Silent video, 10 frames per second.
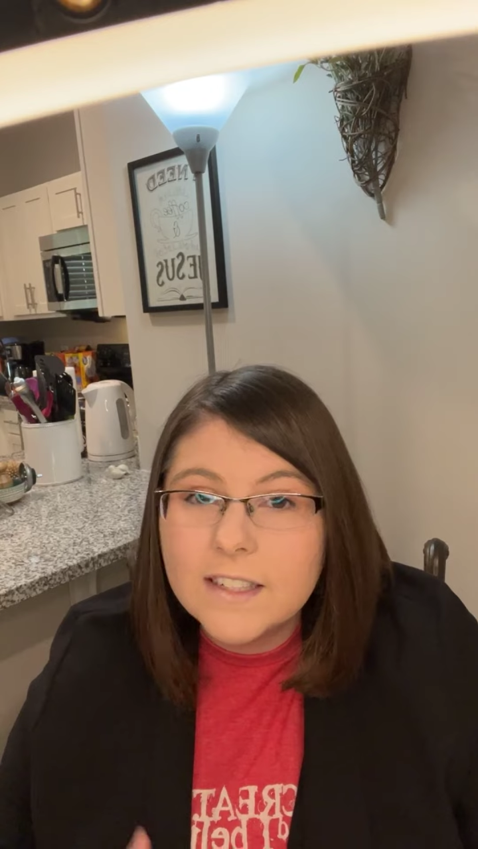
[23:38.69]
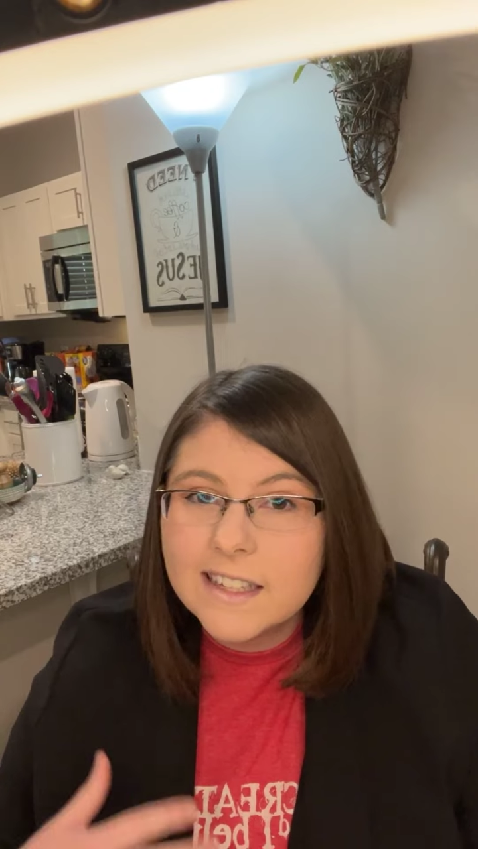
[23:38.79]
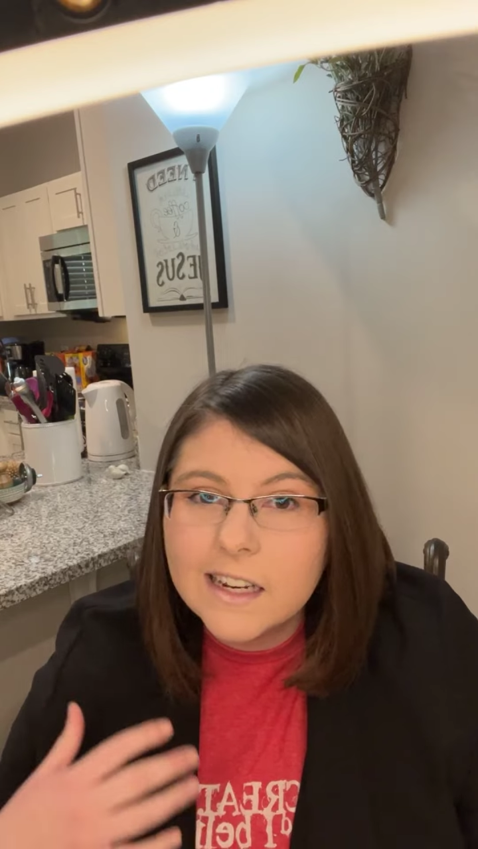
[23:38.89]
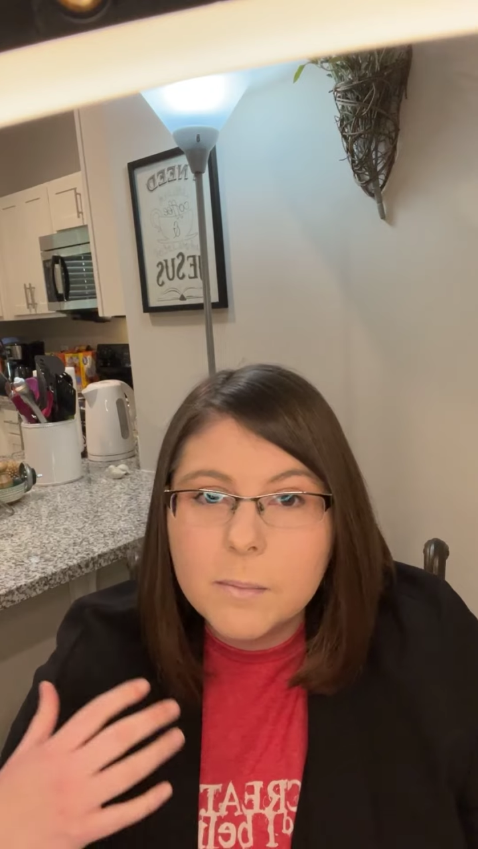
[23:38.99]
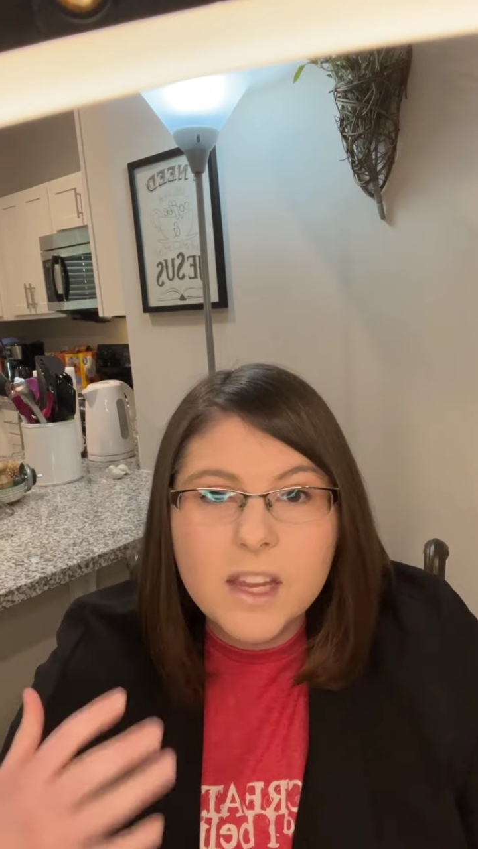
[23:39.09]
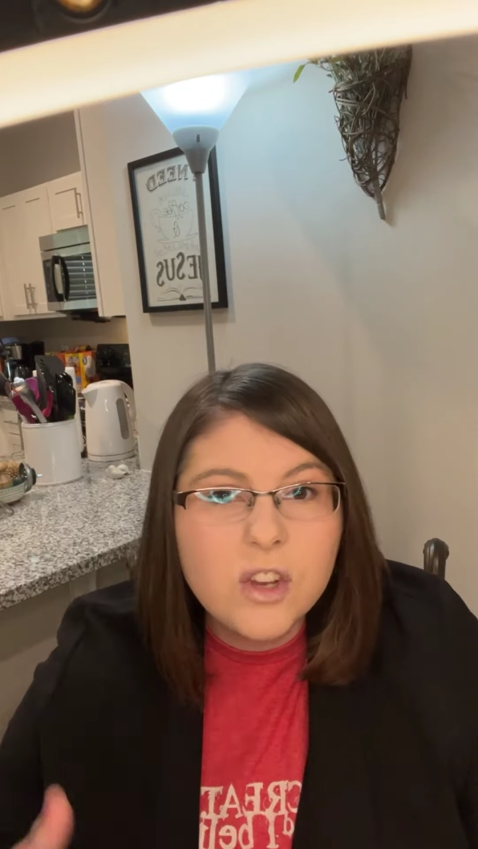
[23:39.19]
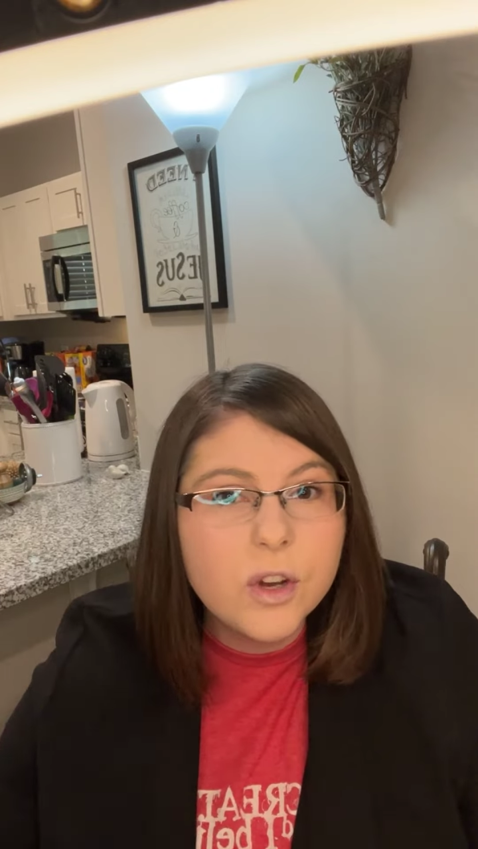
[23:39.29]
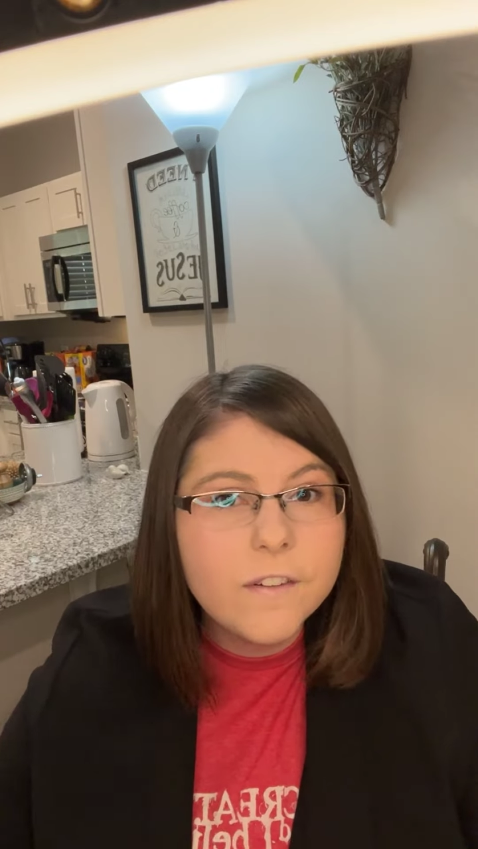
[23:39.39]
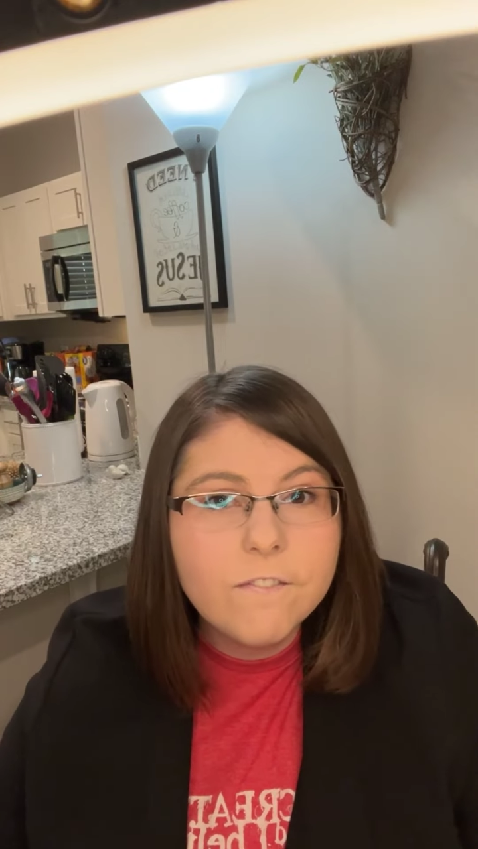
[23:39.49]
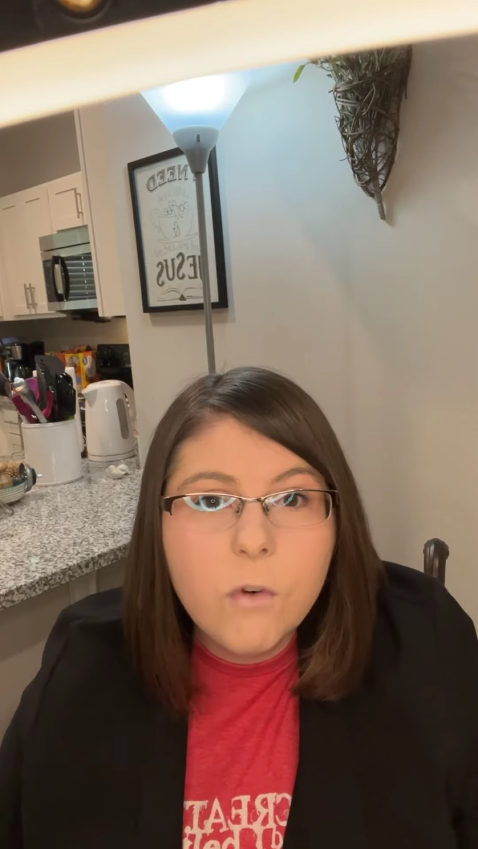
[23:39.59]
It's going to be
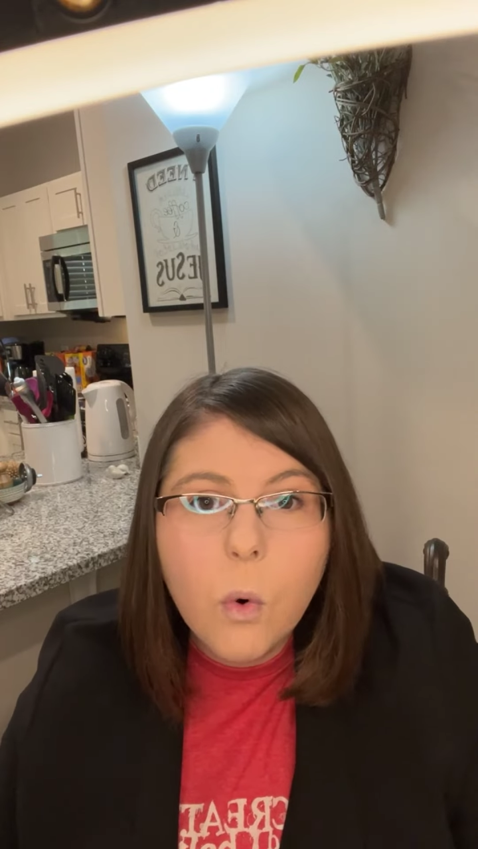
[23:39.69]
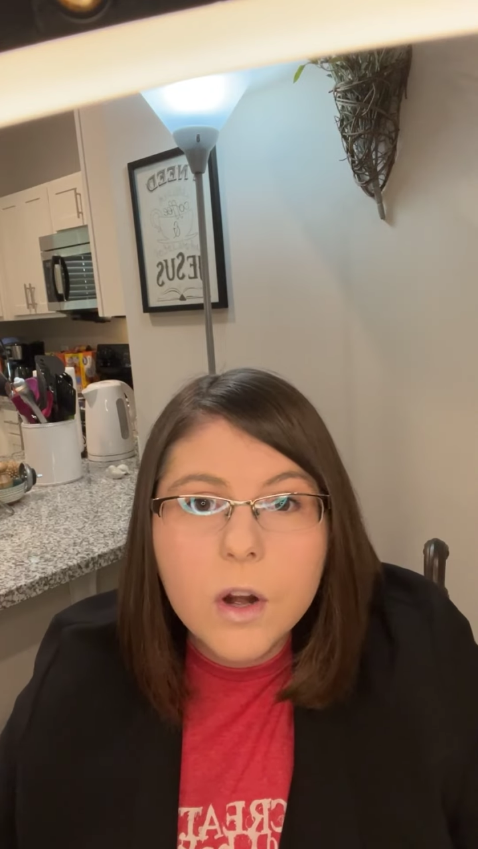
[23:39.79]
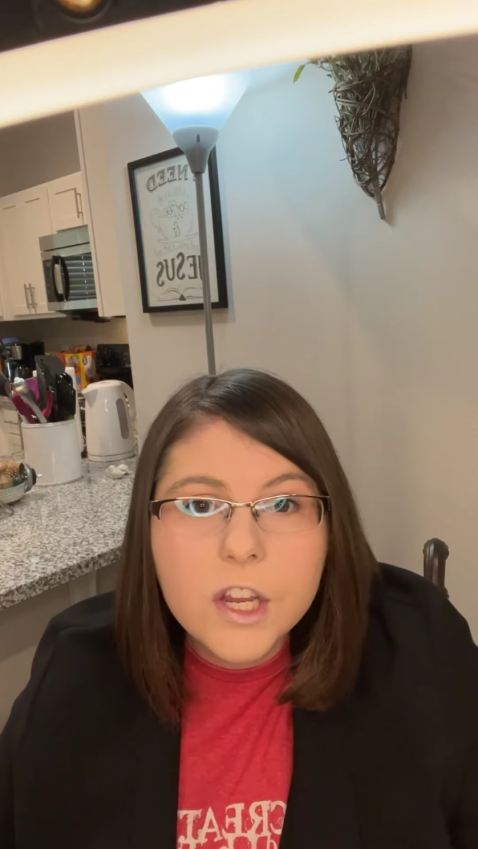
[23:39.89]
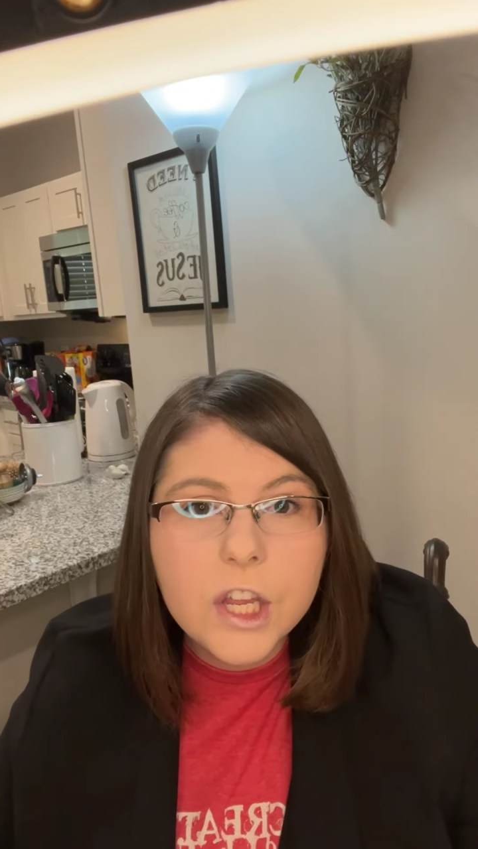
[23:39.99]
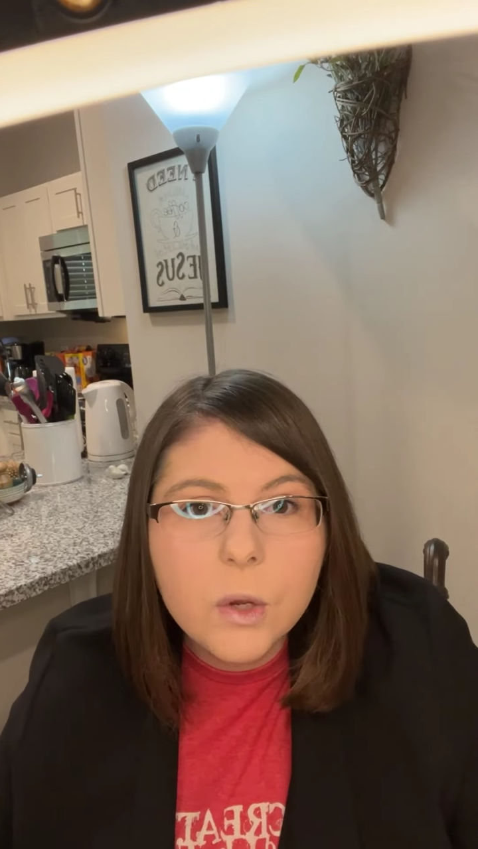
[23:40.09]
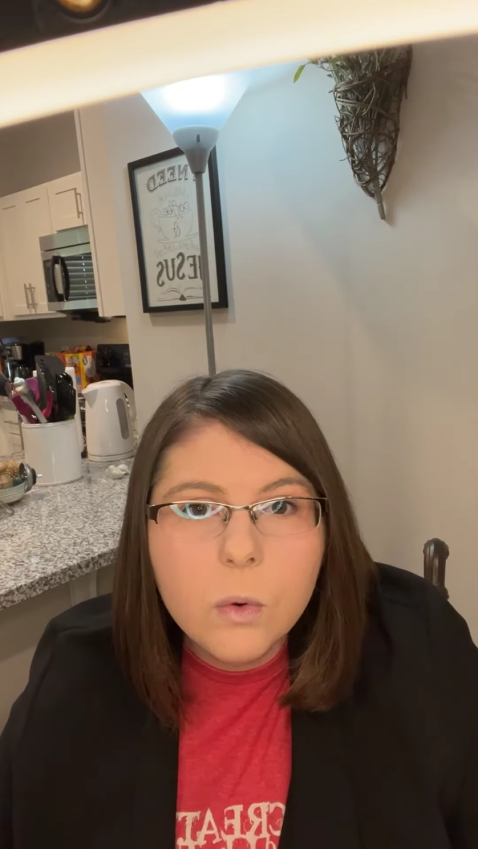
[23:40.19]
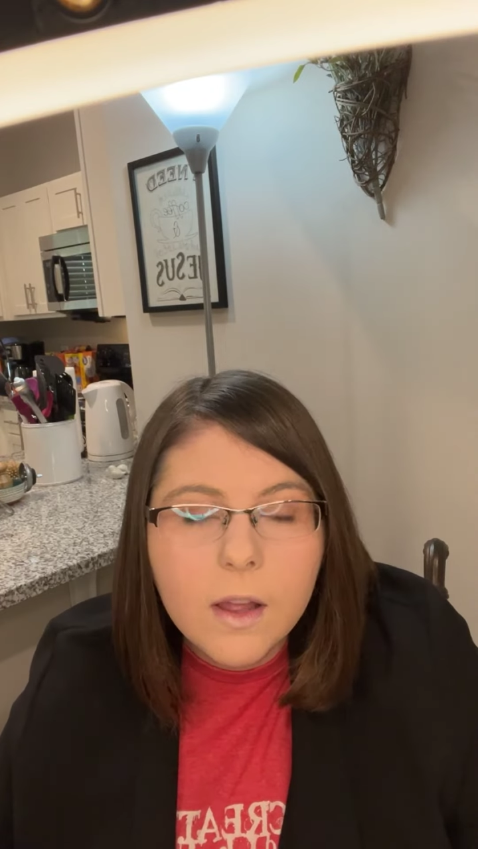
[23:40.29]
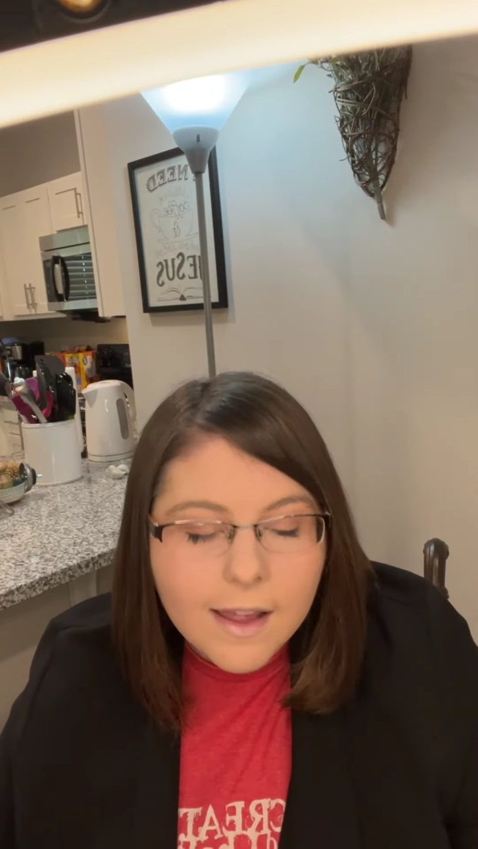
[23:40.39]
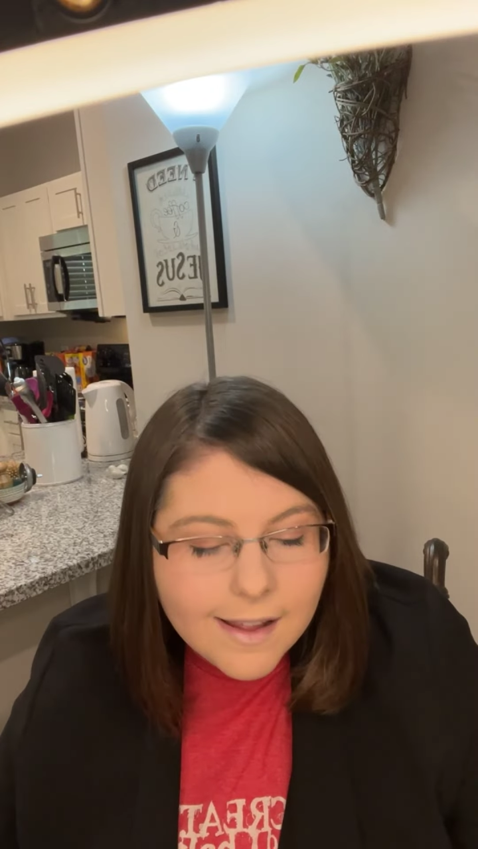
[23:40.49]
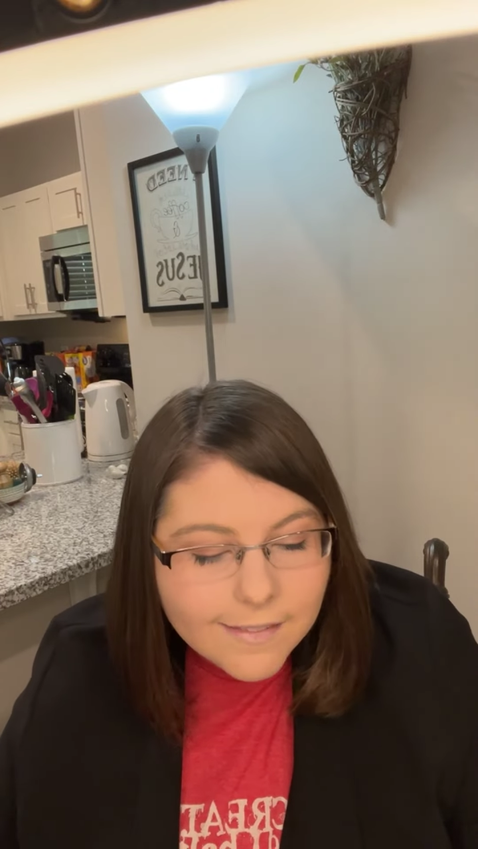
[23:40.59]
good for you.